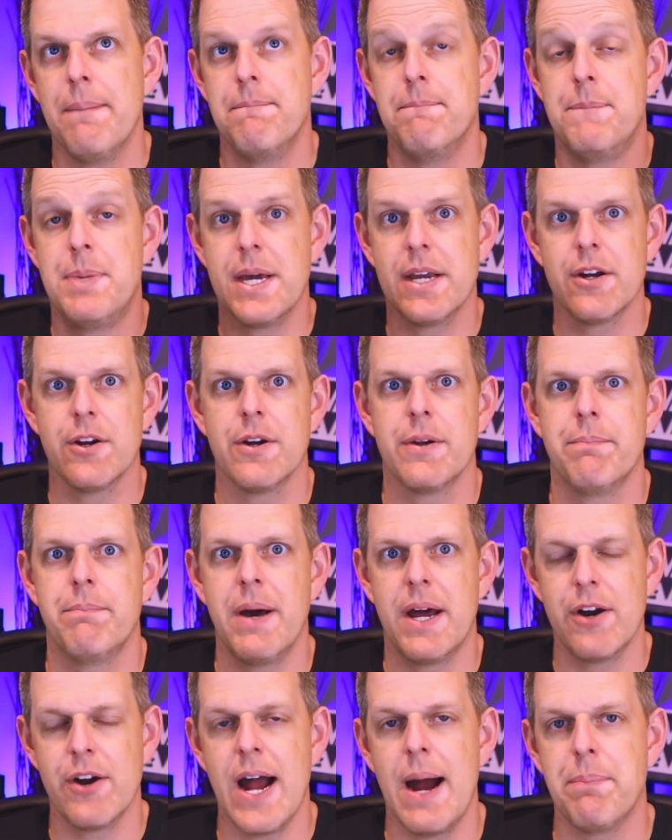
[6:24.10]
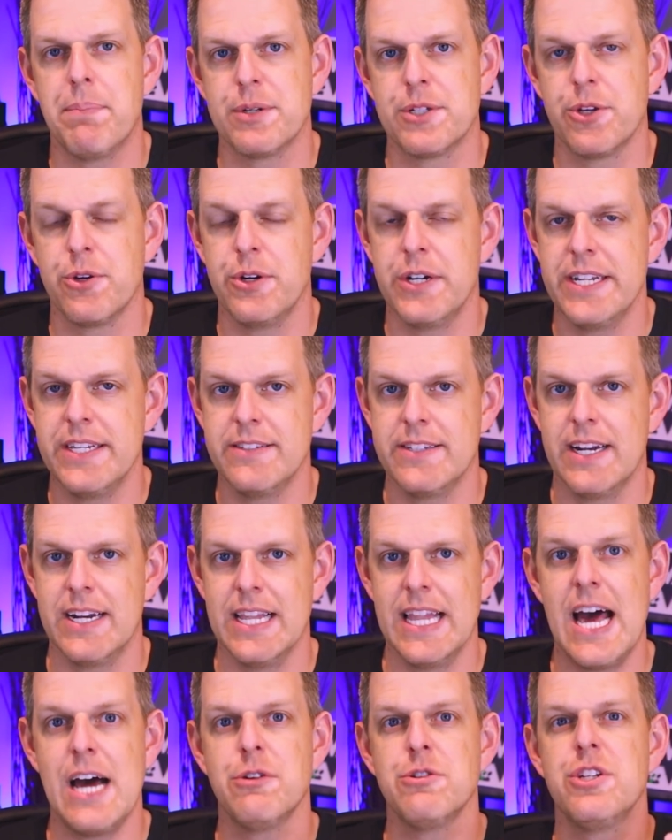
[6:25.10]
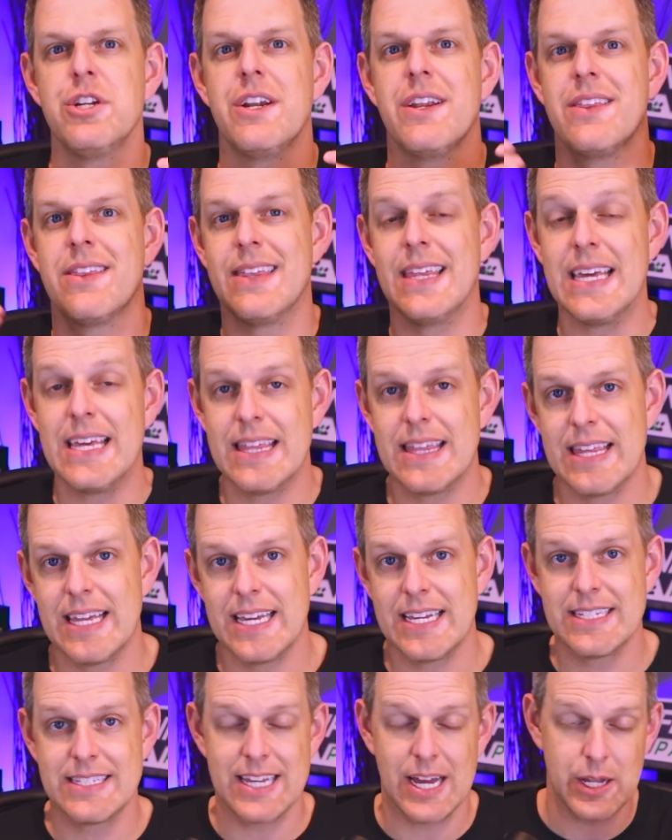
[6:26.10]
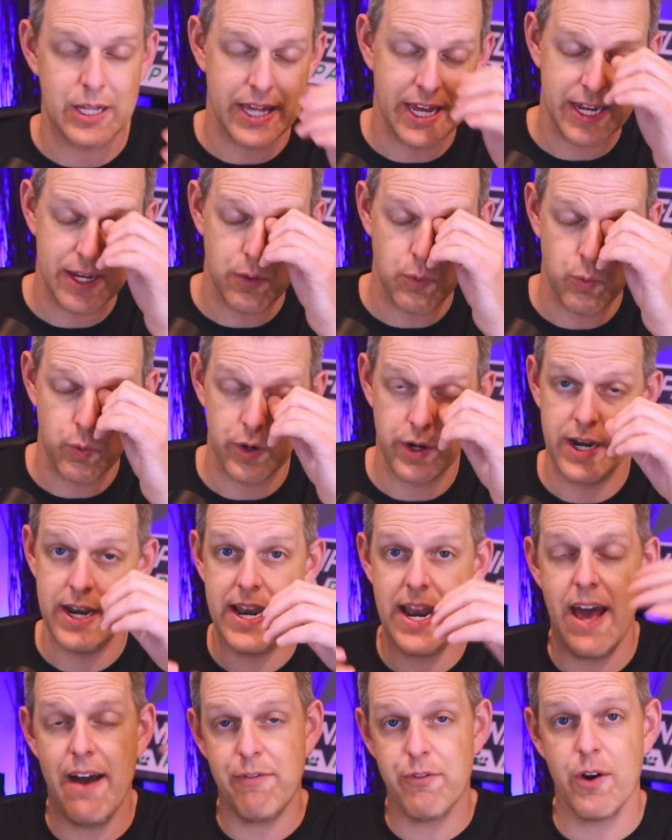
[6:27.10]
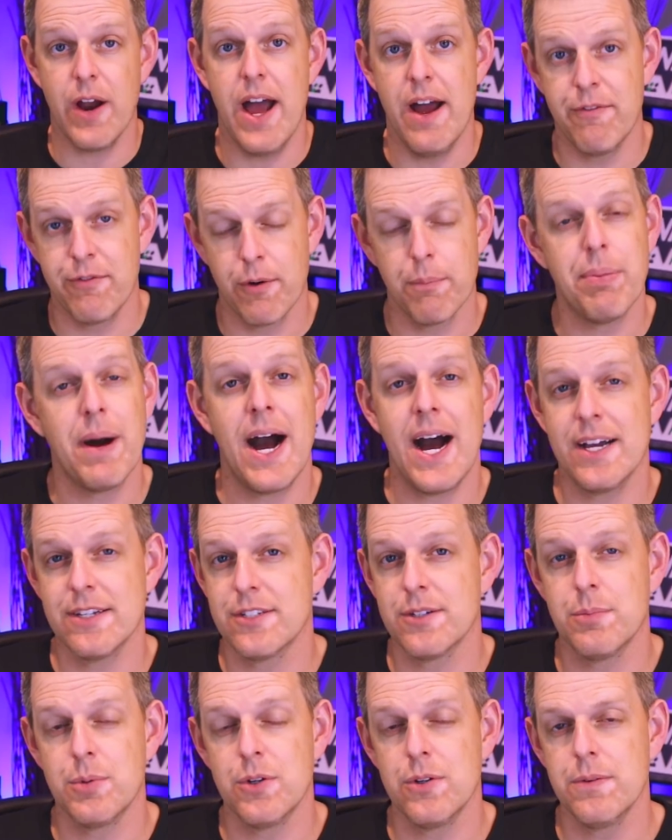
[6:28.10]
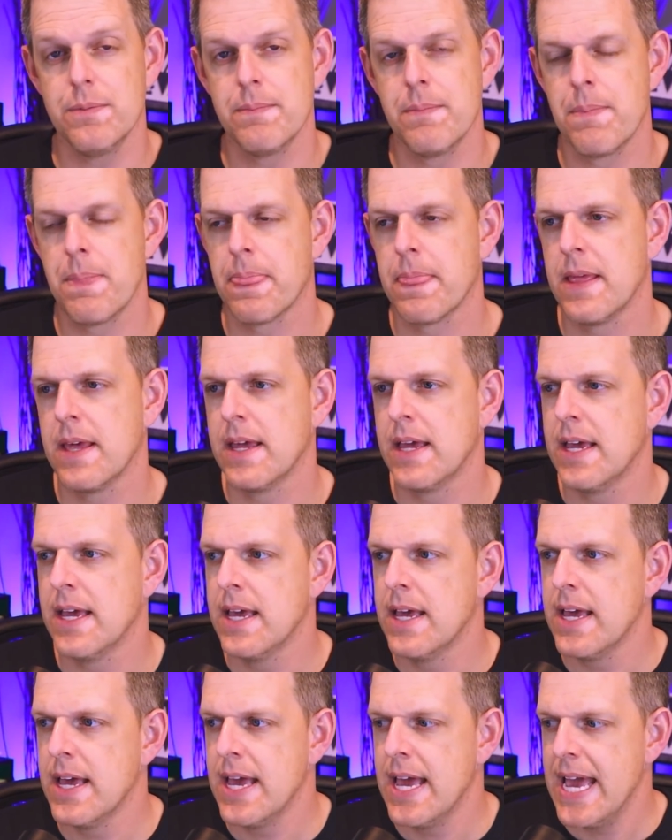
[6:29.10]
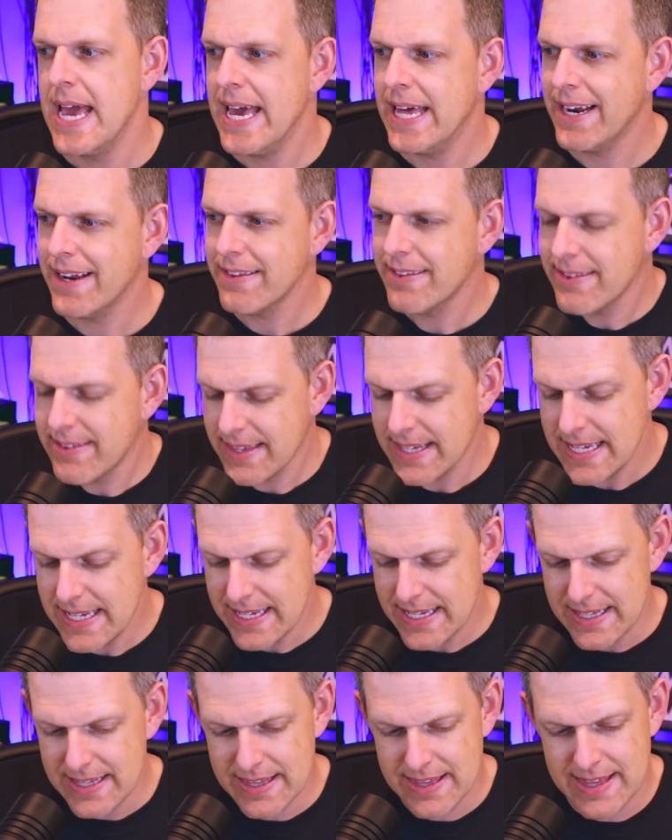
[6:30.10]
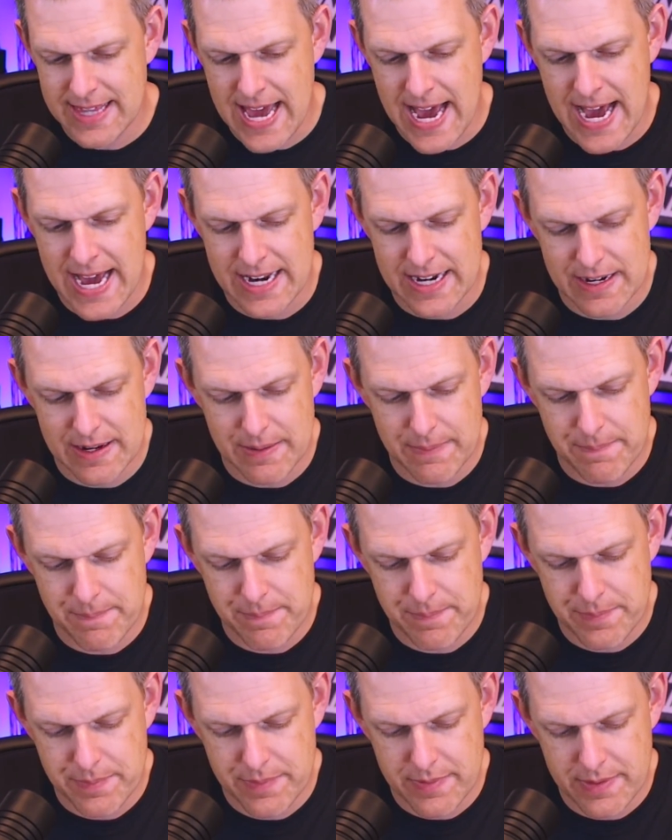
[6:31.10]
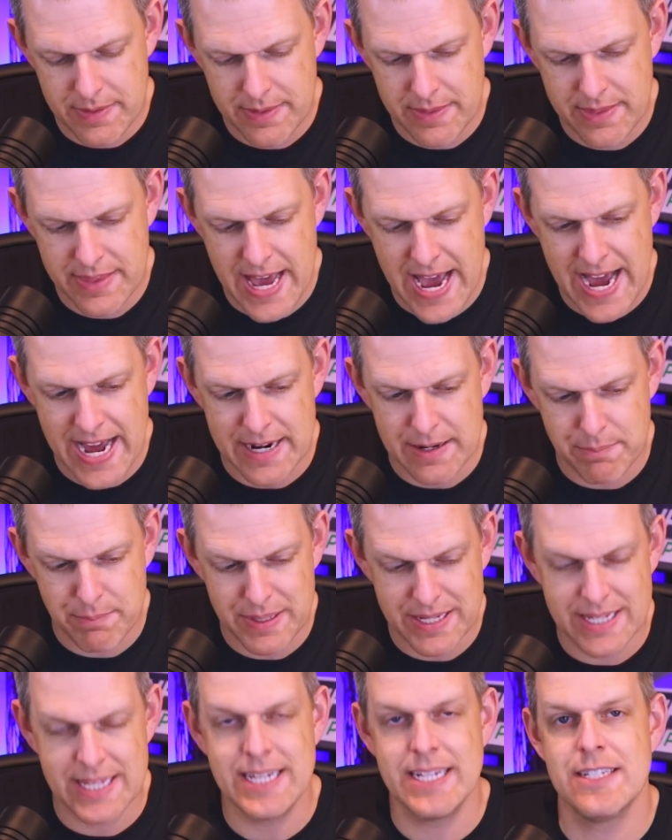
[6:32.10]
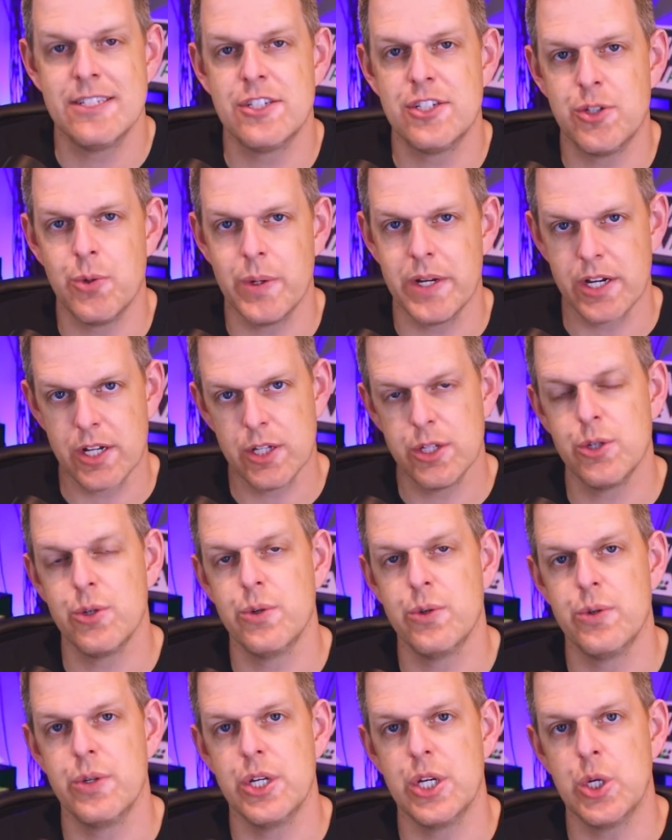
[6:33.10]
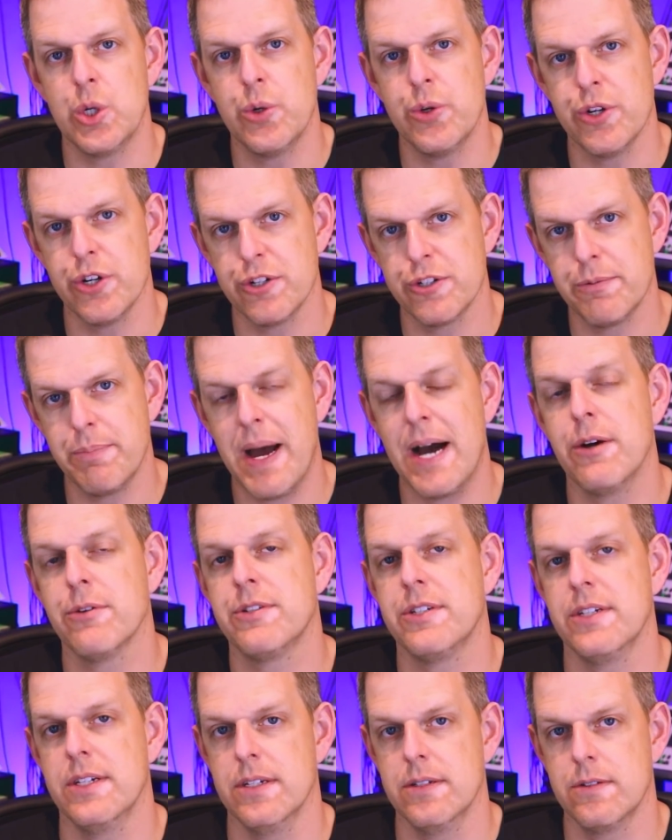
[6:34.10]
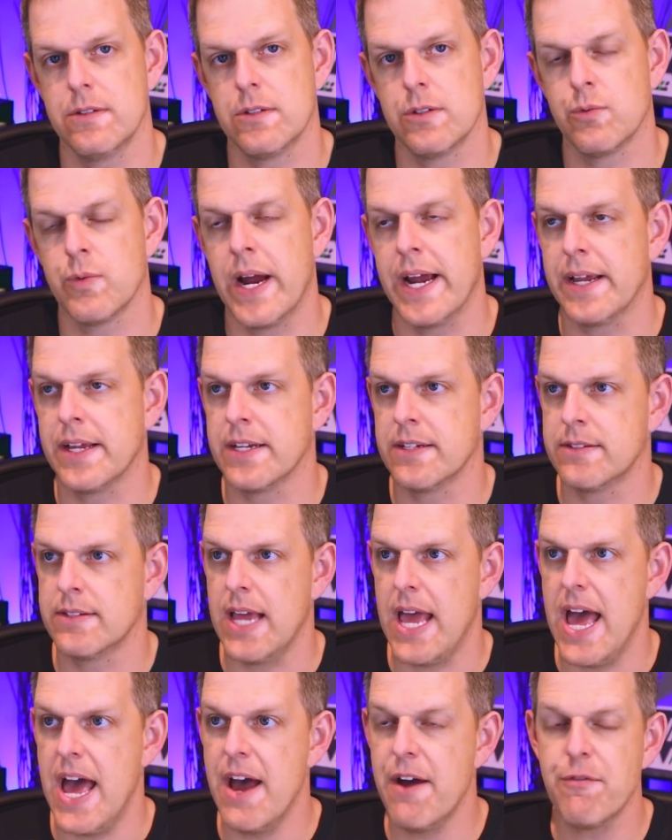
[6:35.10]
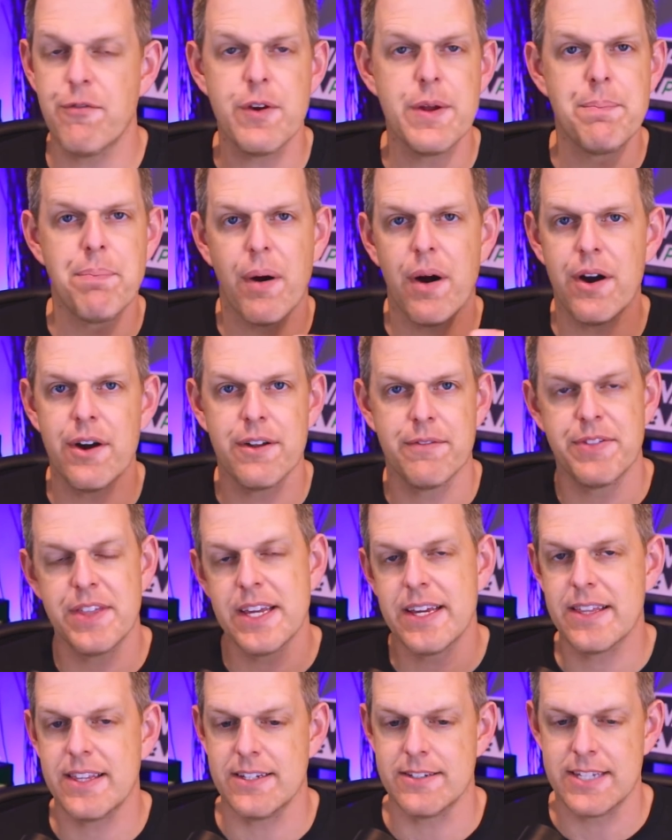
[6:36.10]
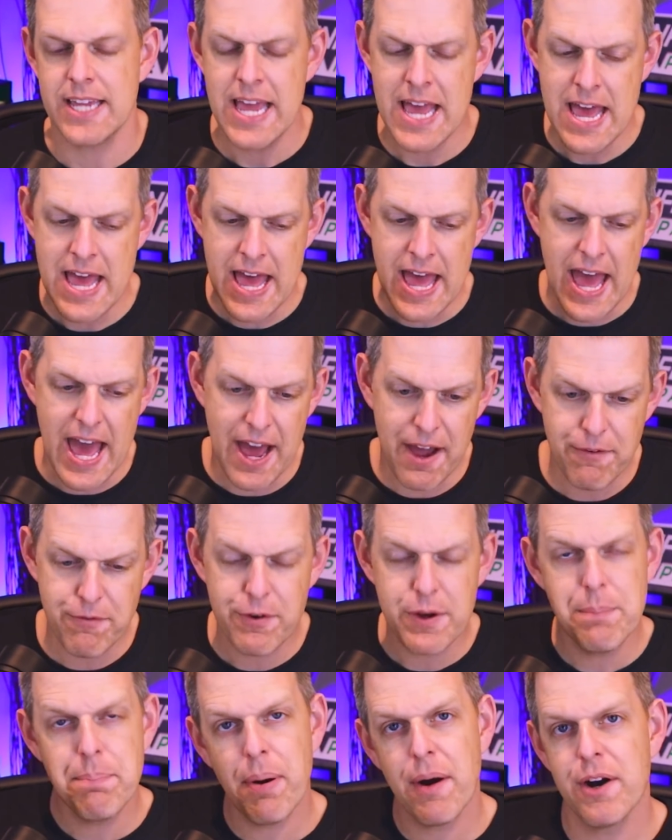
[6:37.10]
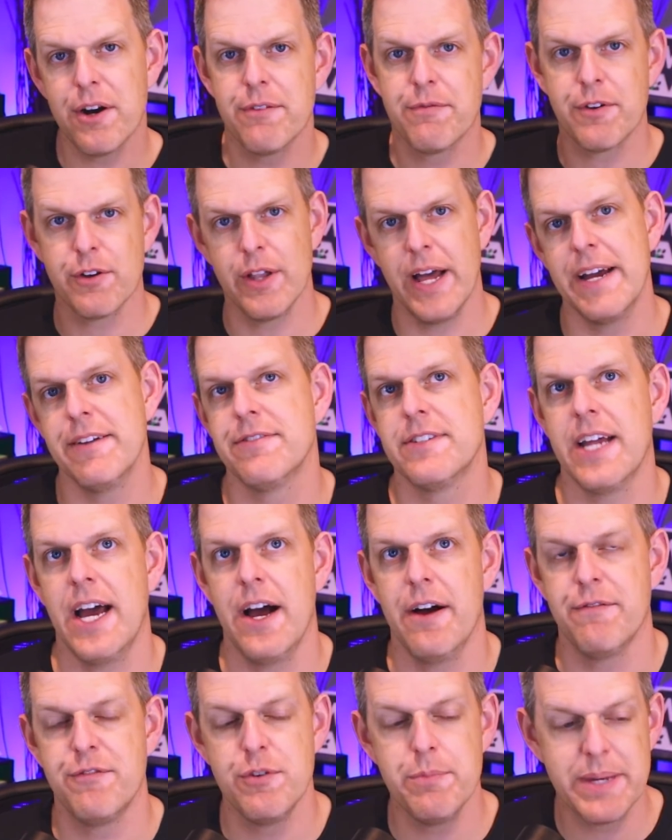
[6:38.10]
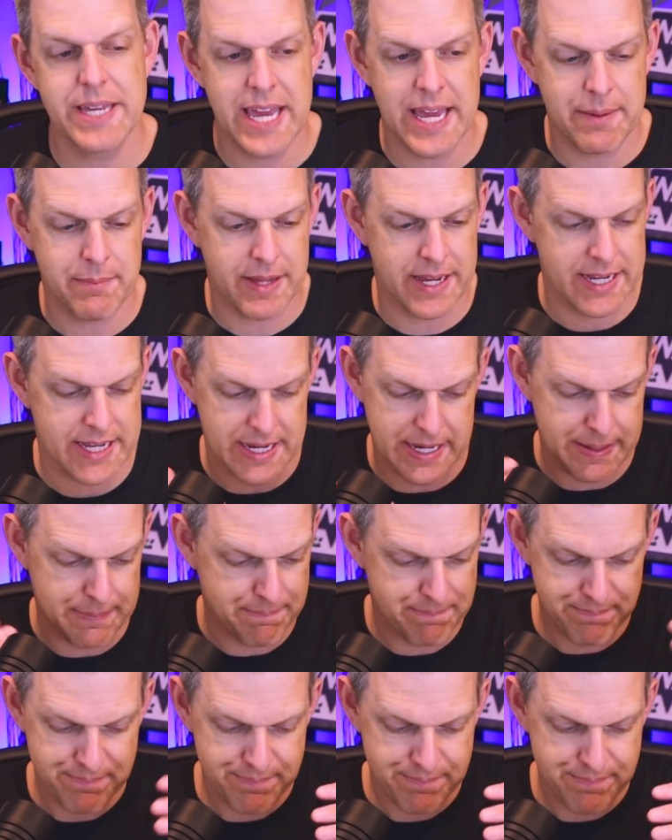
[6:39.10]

bigger and better opportunities, and it allows you to think things that like were never, ever possible. And I think that begins to include who your spouse is, right? Because think of this, every part of your lifestyle, if you became like a,